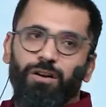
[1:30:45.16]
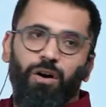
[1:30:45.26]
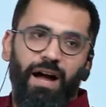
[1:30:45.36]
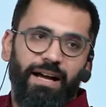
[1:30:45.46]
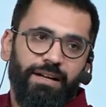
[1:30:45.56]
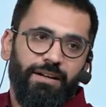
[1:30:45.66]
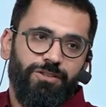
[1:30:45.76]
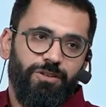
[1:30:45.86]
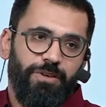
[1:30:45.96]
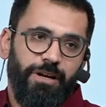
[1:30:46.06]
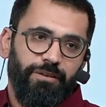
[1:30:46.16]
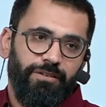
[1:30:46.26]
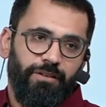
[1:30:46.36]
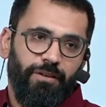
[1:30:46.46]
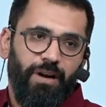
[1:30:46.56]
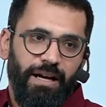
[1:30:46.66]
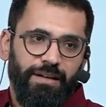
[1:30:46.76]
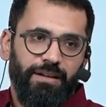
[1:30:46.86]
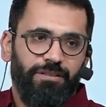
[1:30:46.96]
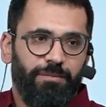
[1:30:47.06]
raw agriculture produced. Raw
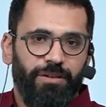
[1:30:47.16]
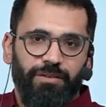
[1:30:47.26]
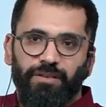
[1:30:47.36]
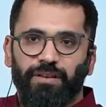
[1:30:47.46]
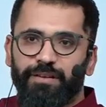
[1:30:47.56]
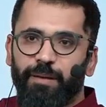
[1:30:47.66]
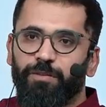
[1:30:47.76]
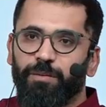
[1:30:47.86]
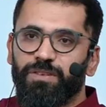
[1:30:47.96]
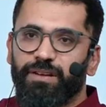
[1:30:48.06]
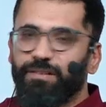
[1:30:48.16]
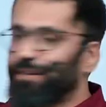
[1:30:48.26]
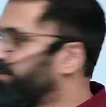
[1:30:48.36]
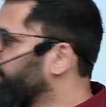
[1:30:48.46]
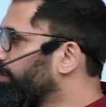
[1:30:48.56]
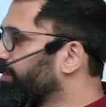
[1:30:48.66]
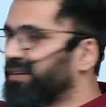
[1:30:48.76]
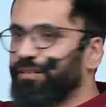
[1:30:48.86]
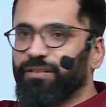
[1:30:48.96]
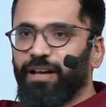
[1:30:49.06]
agriculture produced is exempt from GST. Fish
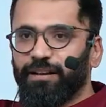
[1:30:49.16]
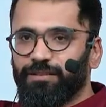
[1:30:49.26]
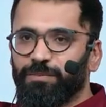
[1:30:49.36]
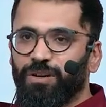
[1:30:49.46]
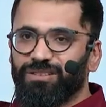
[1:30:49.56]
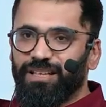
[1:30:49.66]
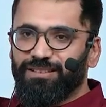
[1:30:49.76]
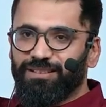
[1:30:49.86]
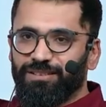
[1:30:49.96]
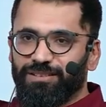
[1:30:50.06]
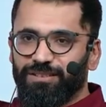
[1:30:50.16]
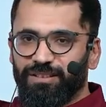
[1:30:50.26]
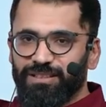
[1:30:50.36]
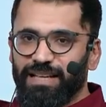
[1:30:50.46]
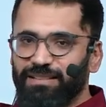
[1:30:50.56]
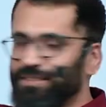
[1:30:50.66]
processed can is processed. So this has